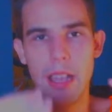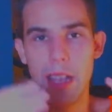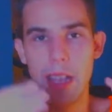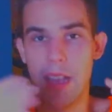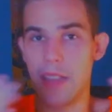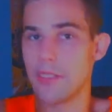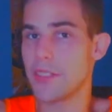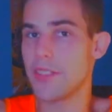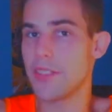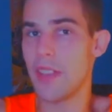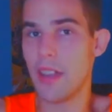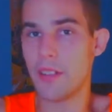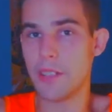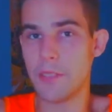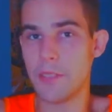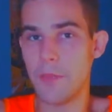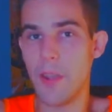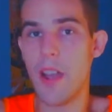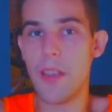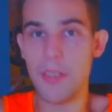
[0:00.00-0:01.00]
And Cera's
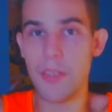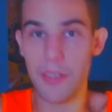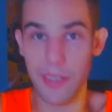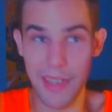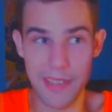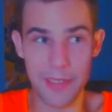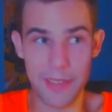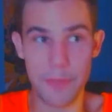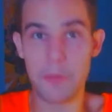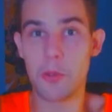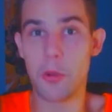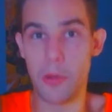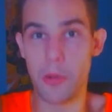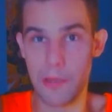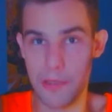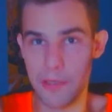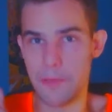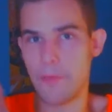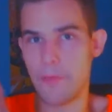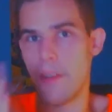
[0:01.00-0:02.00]
father is, of
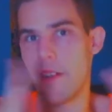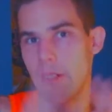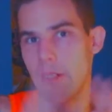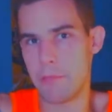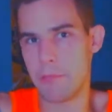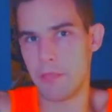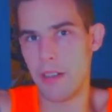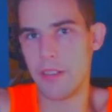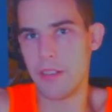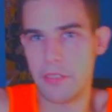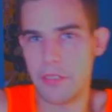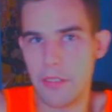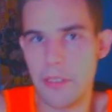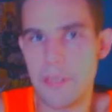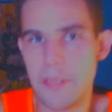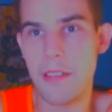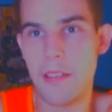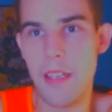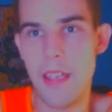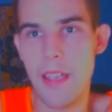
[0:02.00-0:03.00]
course, very
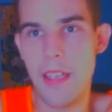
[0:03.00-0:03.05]
prejudiced.